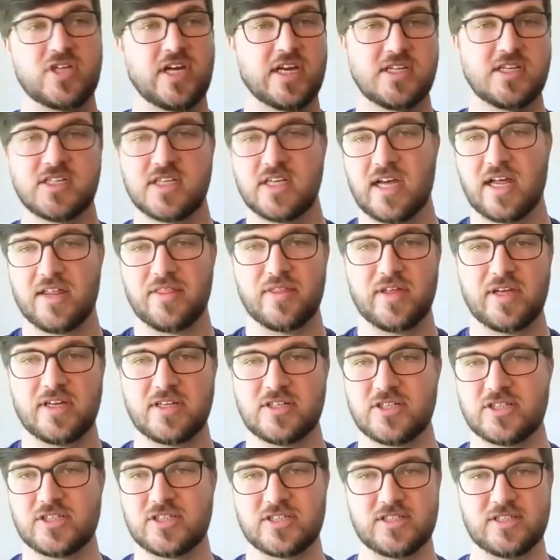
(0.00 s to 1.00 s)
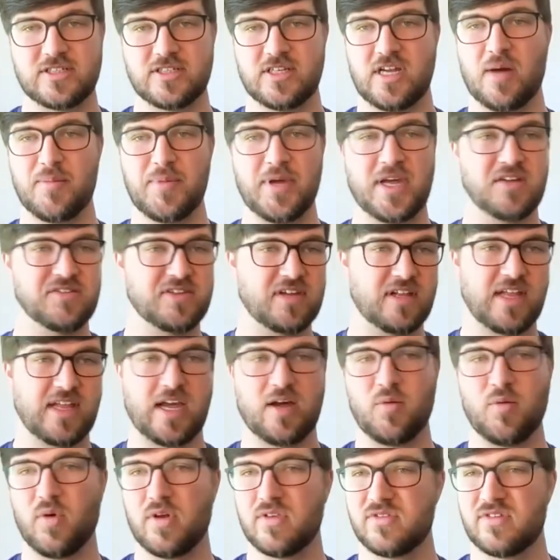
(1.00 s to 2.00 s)
changing. I think just not because I
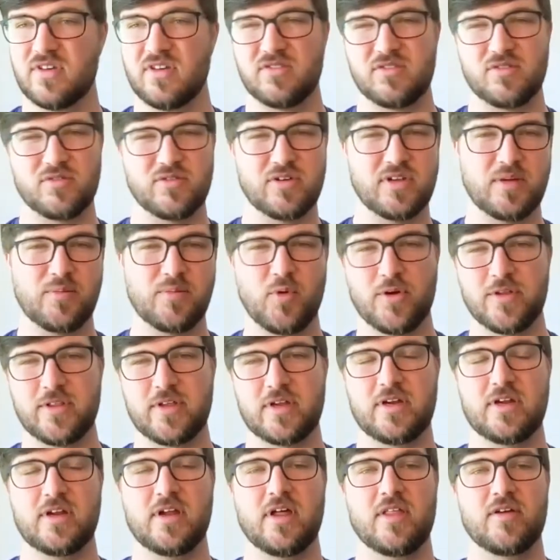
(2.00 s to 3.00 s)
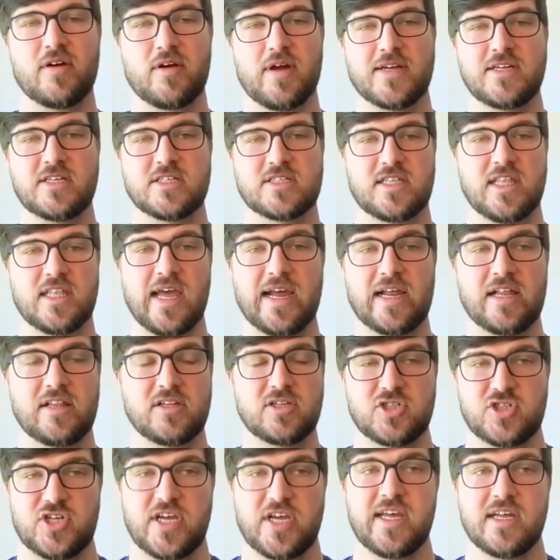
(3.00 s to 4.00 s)
like one season really more than another. I just like
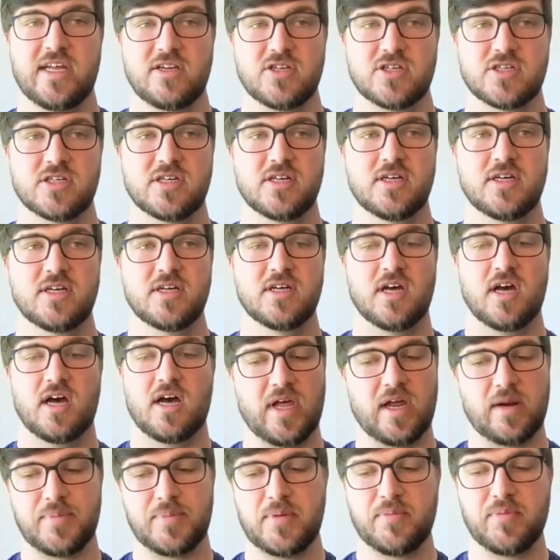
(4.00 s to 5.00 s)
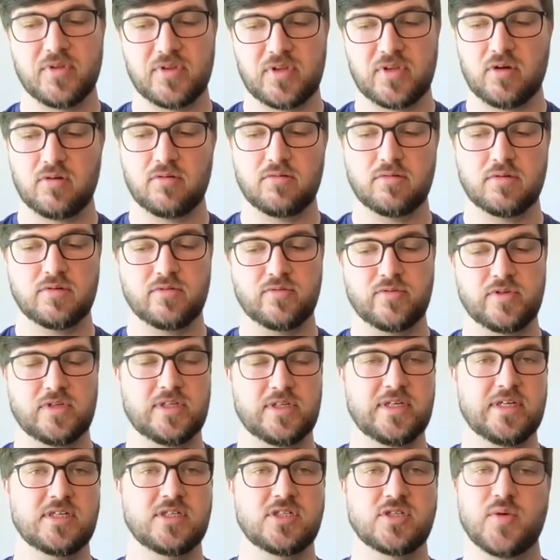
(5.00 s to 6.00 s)
change. A lot of people don't
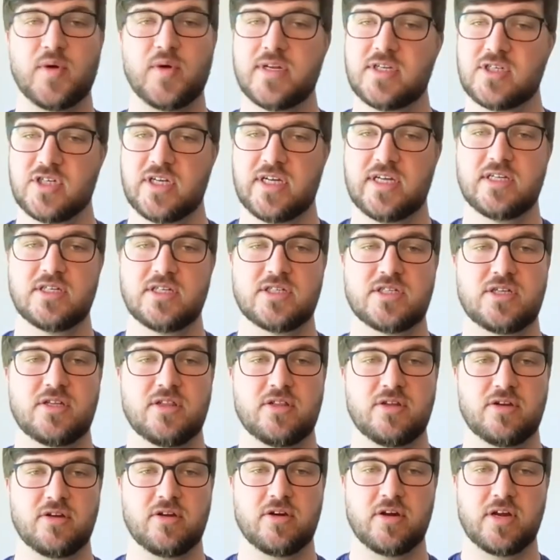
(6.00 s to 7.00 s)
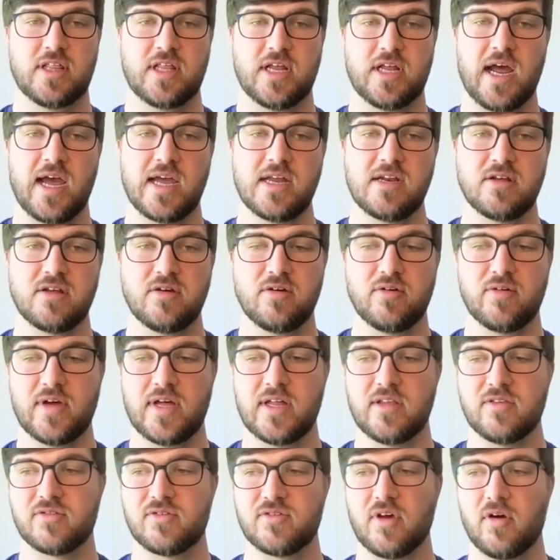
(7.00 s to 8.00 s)
really enjoy change to the degree that I do.
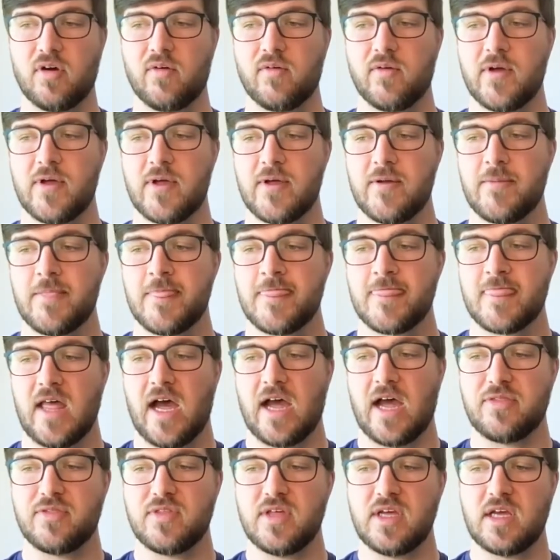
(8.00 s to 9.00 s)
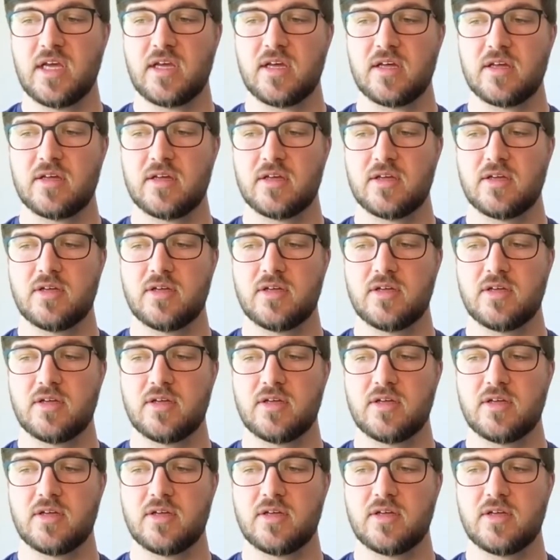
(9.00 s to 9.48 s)
And so I think